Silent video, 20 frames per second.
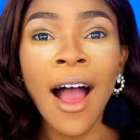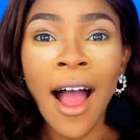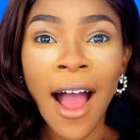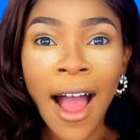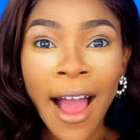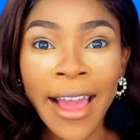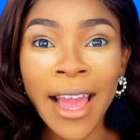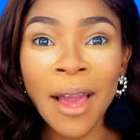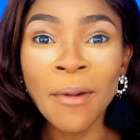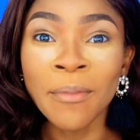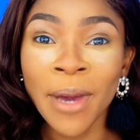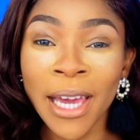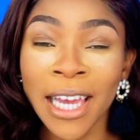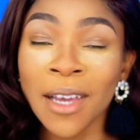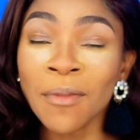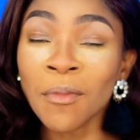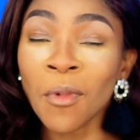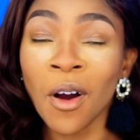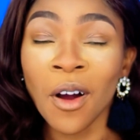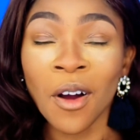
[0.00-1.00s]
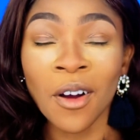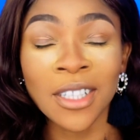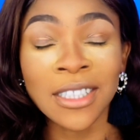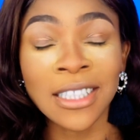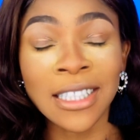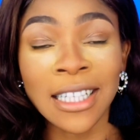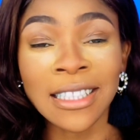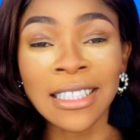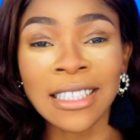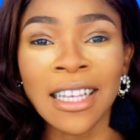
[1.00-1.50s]
I am making more
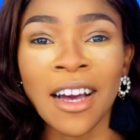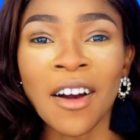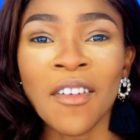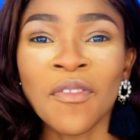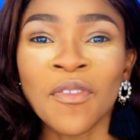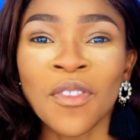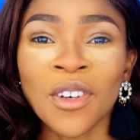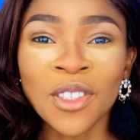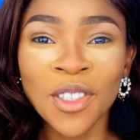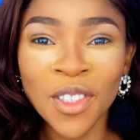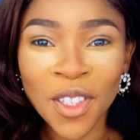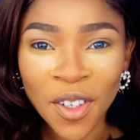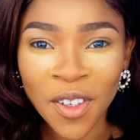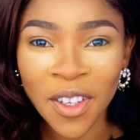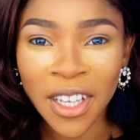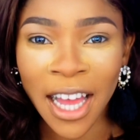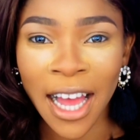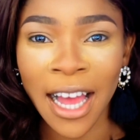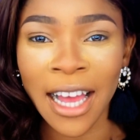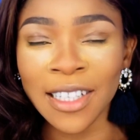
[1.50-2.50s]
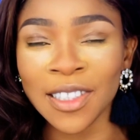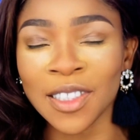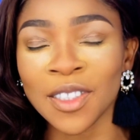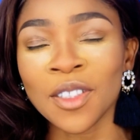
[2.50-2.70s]
content now for you guys,